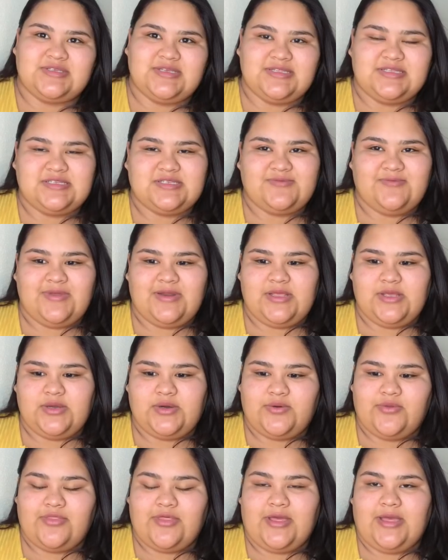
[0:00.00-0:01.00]
see this
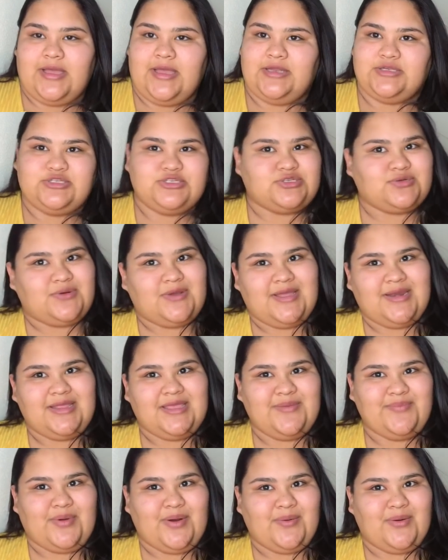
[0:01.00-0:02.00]
video, then just go ahead and
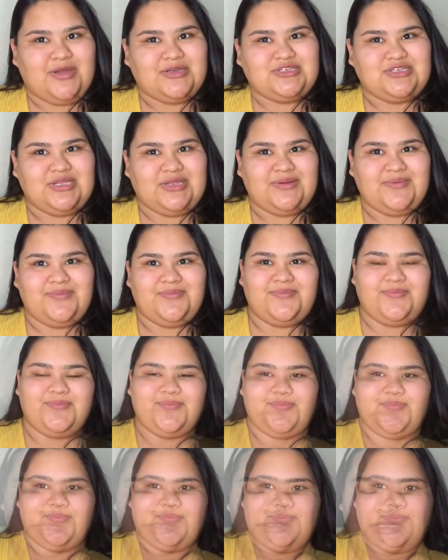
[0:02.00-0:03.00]
keep on watching. This
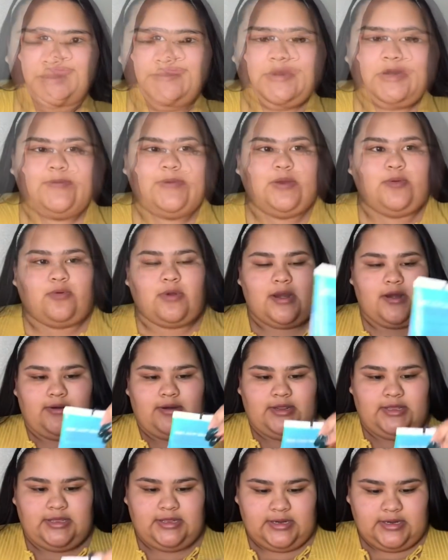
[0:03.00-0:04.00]
mask, I'm going to be
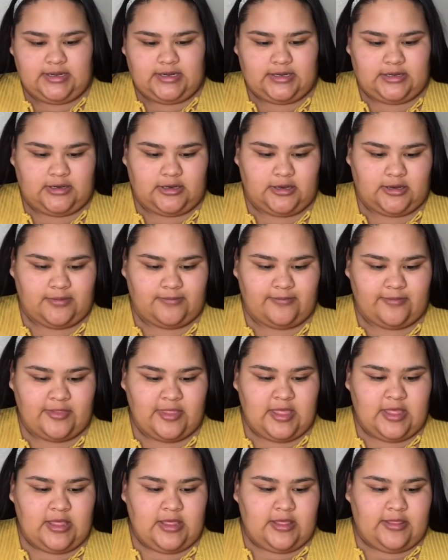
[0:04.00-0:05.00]
wearing
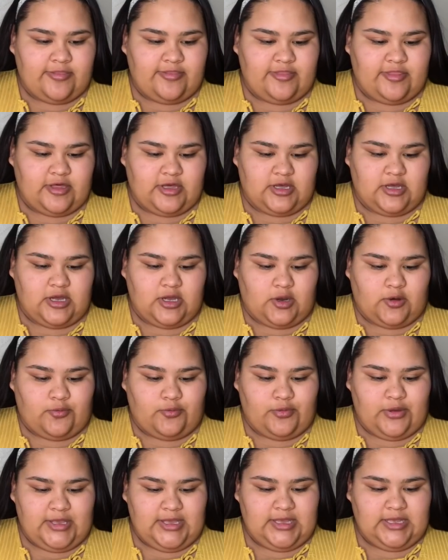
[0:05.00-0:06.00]
the
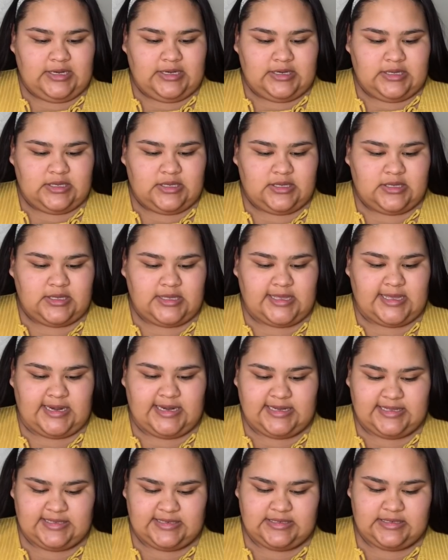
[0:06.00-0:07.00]
Queen
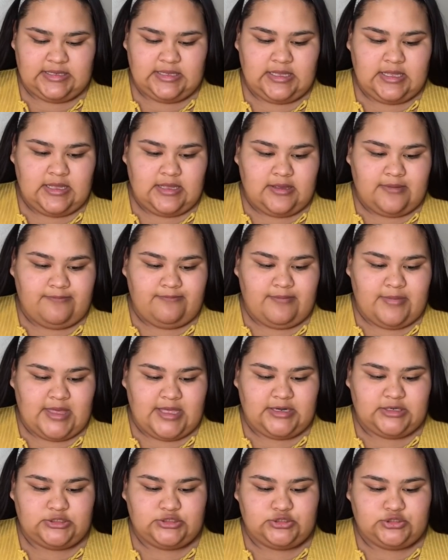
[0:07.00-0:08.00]
Helen
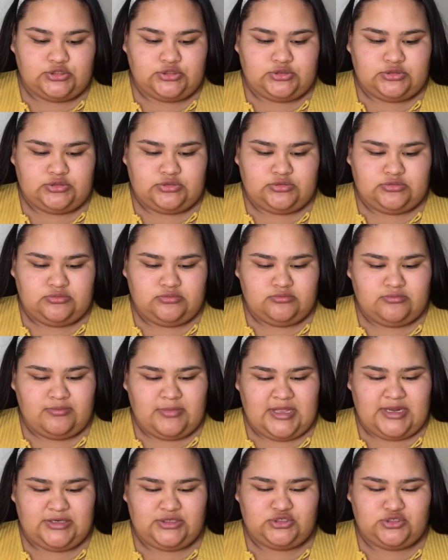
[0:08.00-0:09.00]
Mint
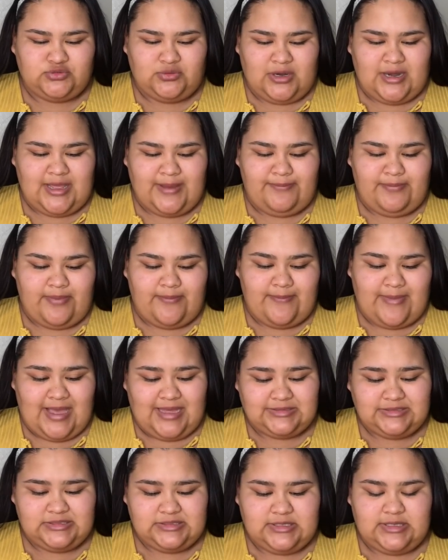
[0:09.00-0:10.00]
Julep
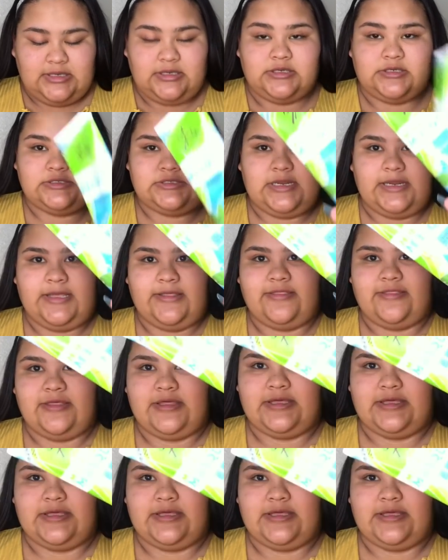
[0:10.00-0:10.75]
mask. It looks like